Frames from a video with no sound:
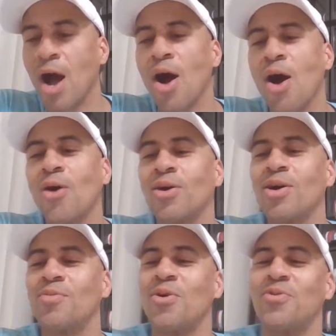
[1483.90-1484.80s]
Oh,
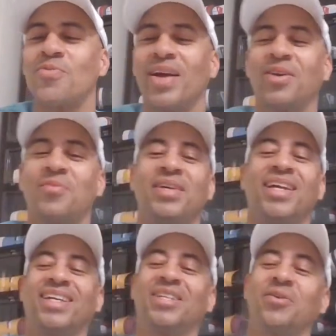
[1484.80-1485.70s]
come on, man. Don't be
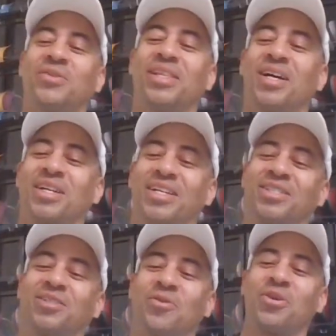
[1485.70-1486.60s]
getting your luck
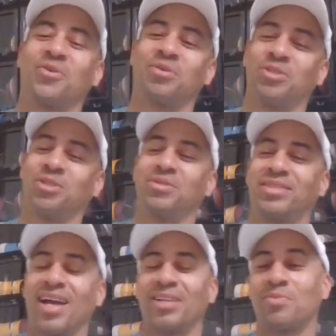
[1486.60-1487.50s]
short on the shoe
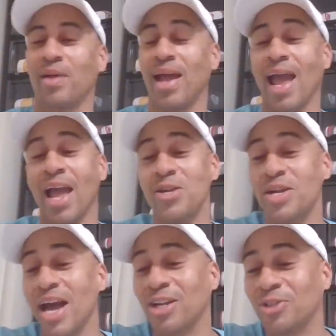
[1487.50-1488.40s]
size, man. Hey, you
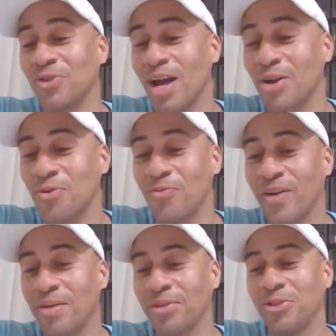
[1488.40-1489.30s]
got to try, though,
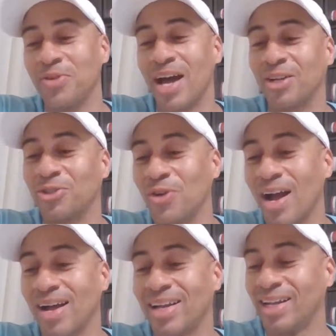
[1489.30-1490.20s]
family. You got to
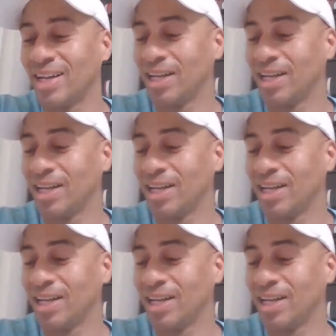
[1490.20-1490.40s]
try.